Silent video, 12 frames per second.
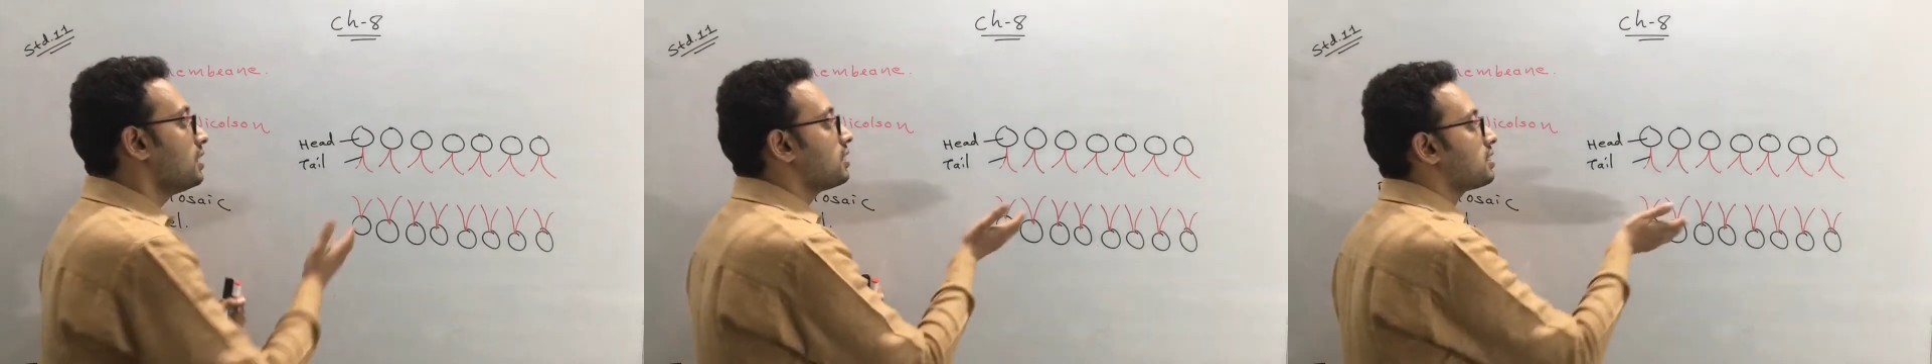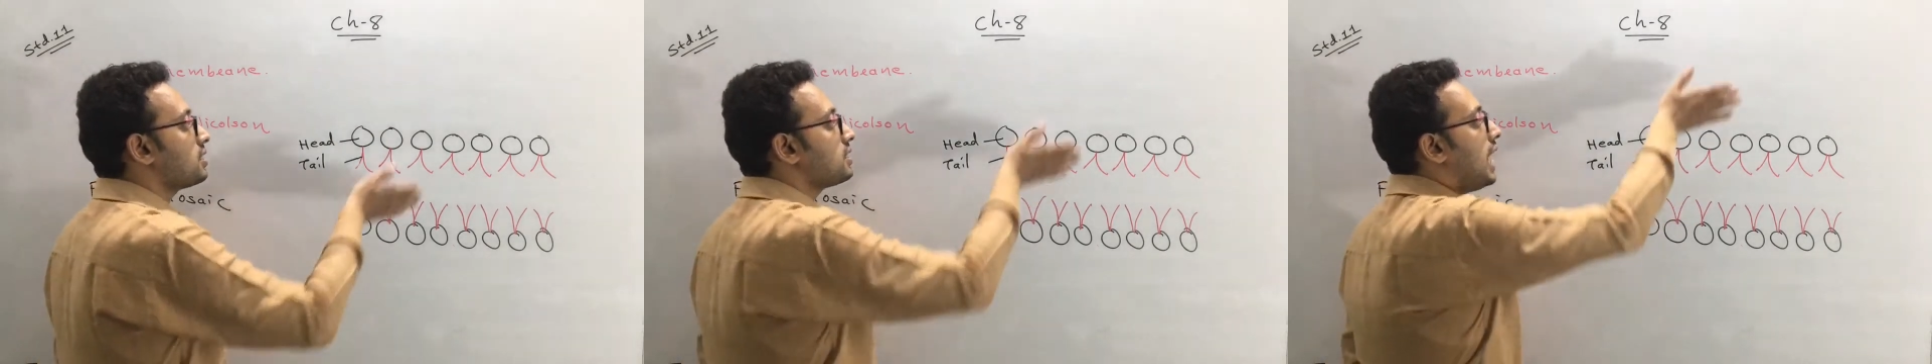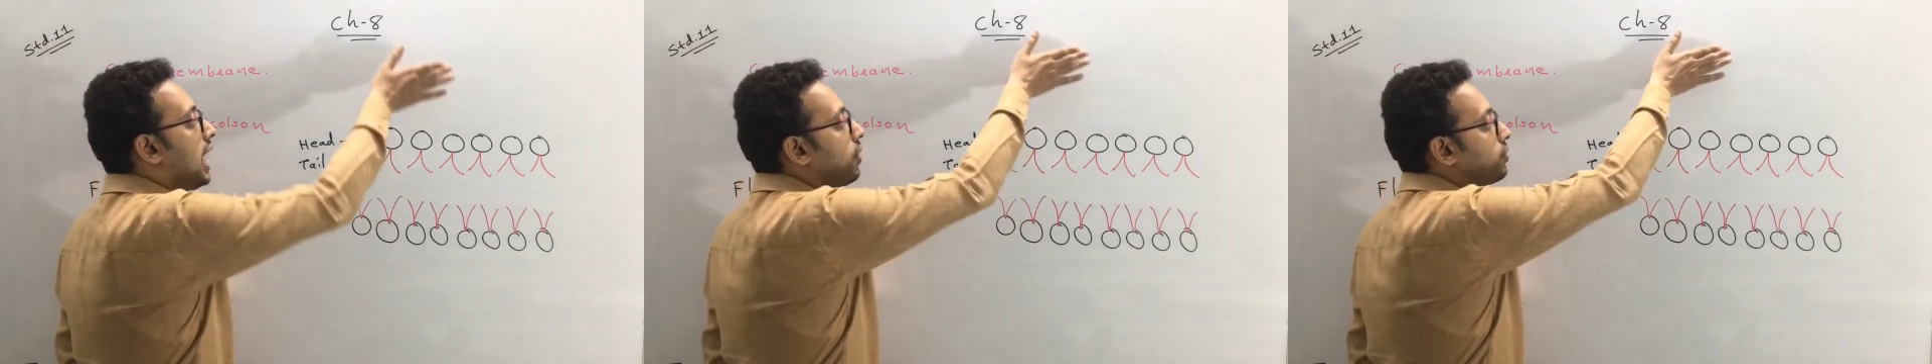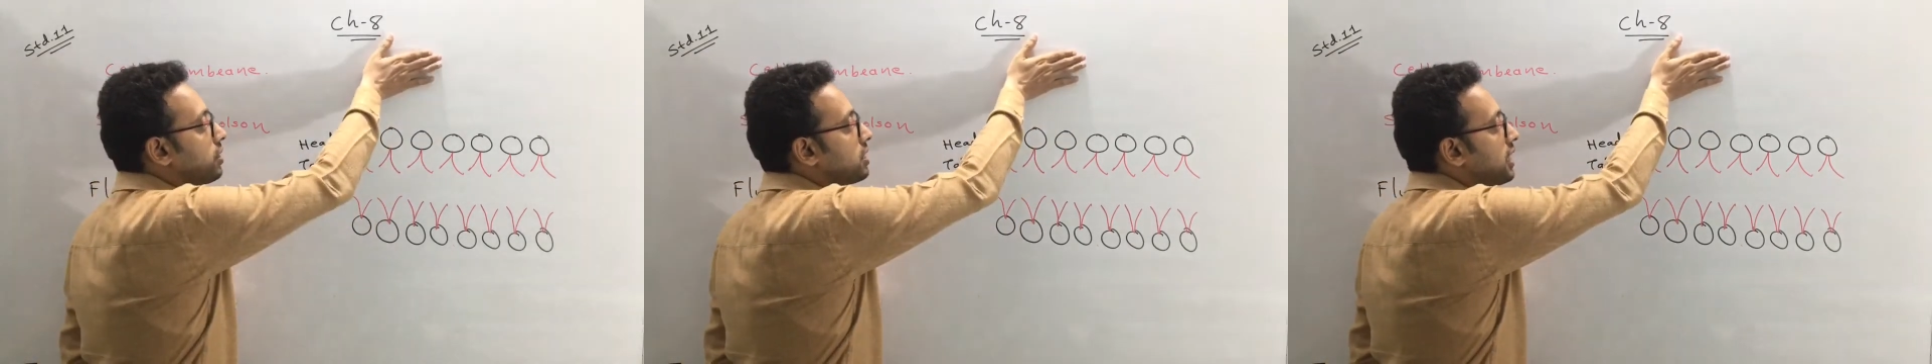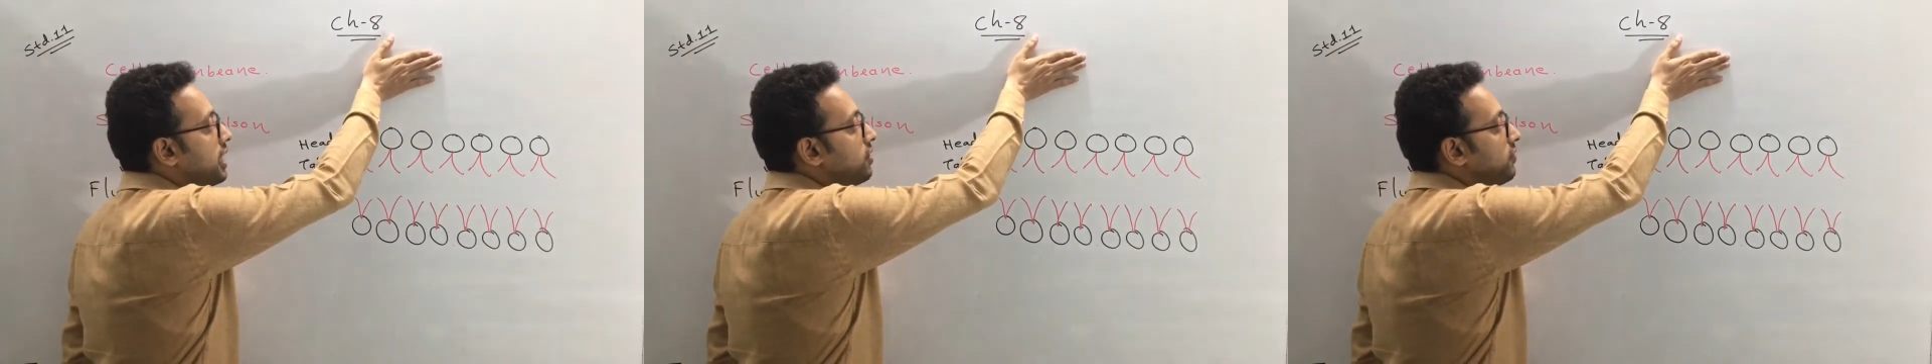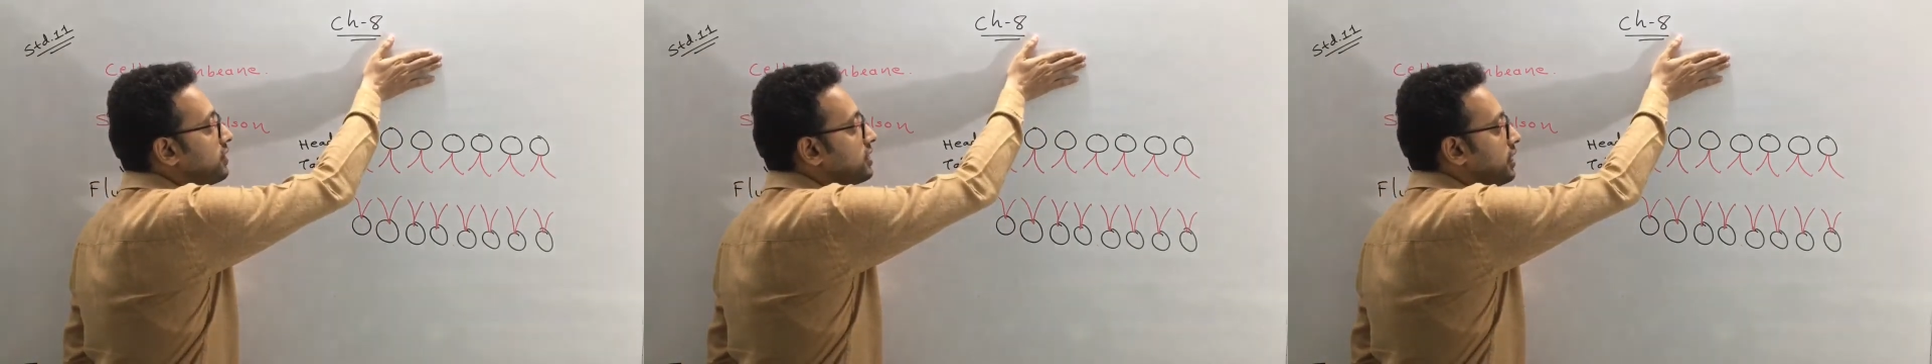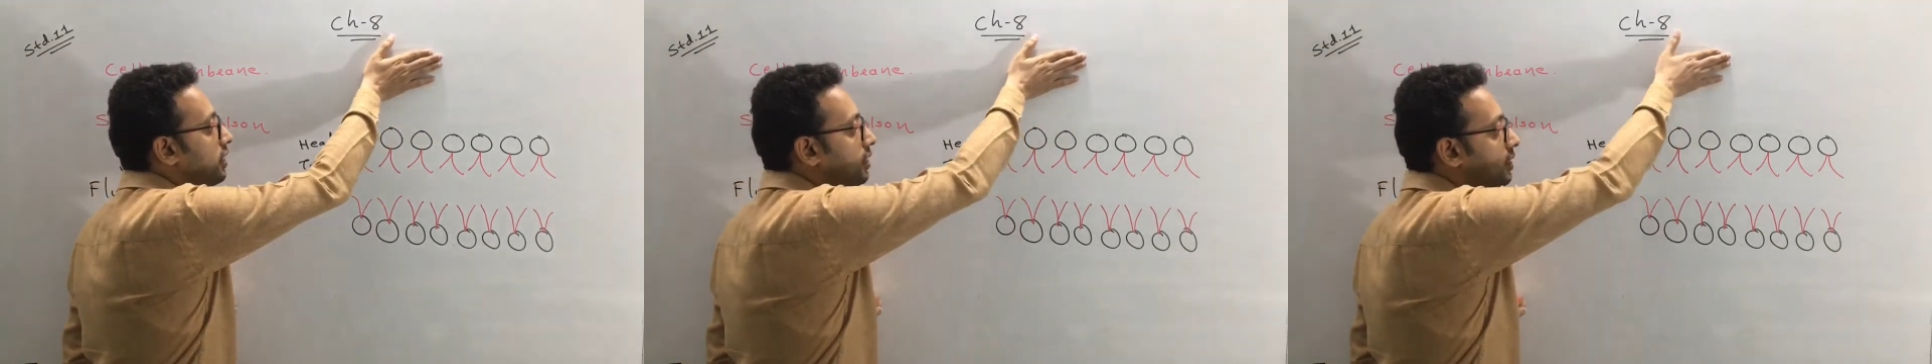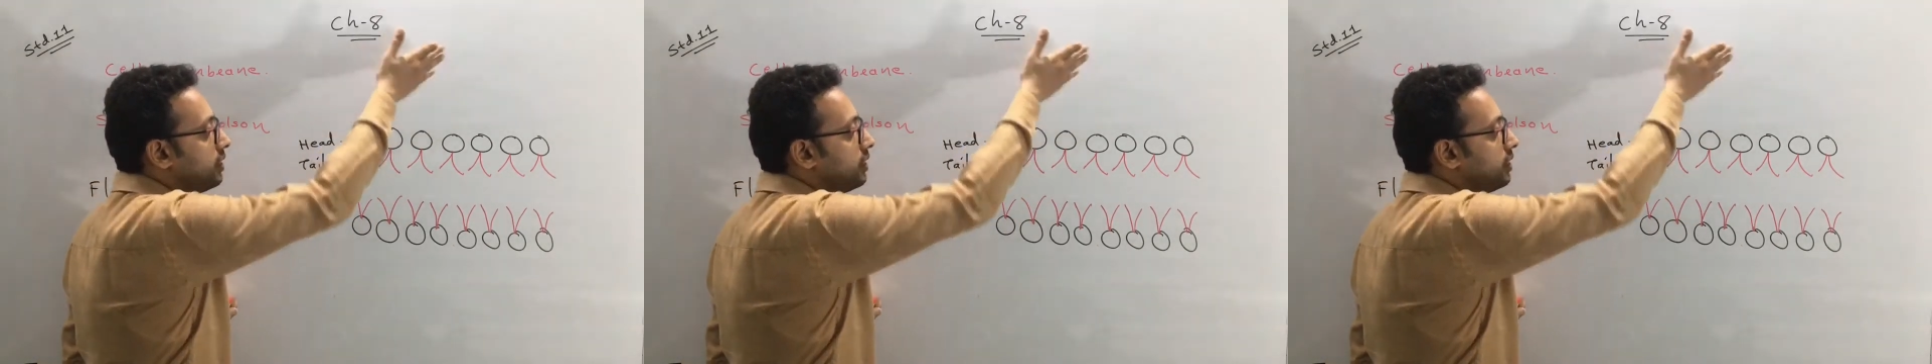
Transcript: This is the outer side of a cell